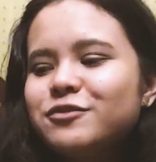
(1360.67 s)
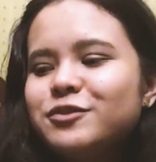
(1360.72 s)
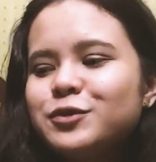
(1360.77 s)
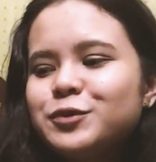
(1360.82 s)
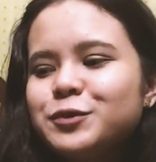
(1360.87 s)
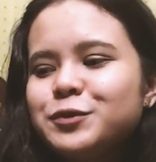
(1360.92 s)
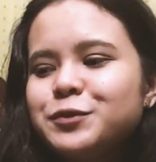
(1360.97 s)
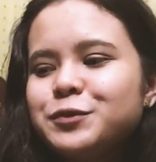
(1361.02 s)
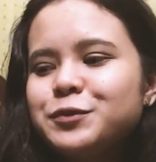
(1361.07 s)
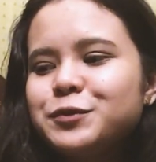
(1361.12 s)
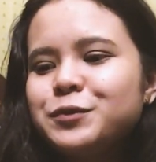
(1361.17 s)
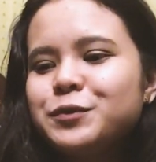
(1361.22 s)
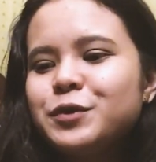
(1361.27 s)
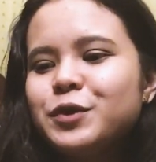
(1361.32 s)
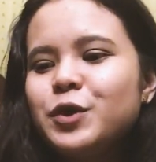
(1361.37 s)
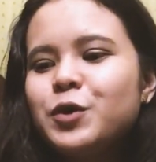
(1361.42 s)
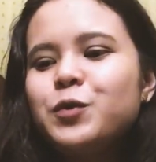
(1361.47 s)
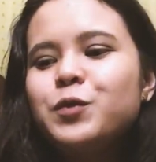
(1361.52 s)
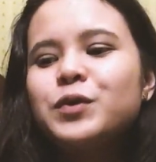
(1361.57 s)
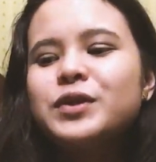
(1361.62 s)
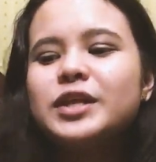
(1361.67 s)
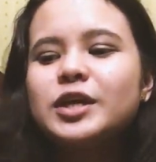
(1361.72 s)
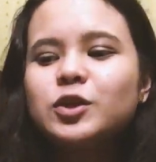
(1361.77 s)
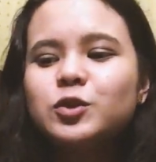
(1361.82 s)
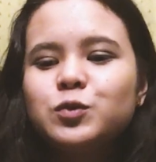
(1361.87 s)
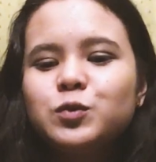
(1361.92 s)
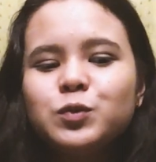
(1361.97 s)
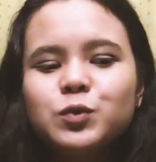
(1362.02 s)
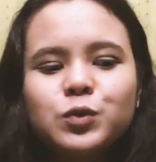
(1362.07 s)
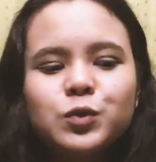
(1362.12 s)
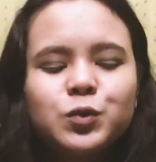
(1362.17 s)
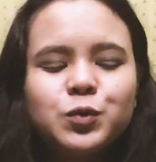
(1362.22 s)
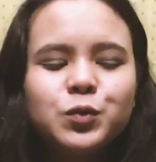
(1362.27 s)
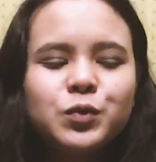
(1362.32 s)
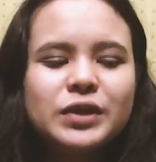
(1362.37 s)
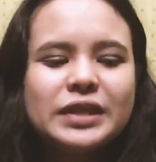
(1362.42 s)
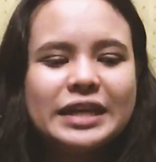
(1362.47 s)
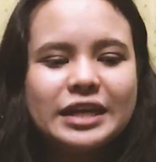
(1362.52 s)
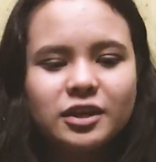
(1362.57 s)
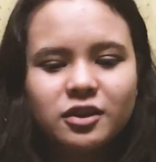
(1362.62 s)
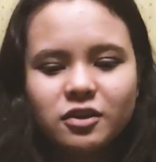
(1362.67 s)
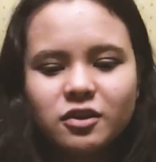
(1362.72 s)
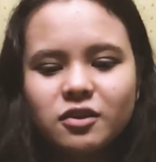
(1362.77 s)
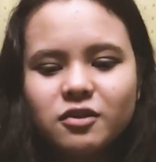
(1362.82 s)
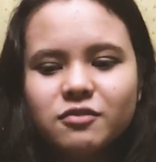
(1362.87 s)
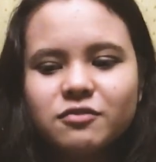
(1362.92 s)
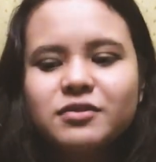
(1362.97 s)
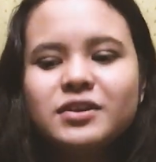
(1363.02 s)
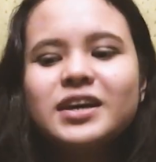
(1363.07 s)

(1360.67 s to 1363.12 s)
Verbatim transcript: through what I do, through what I love.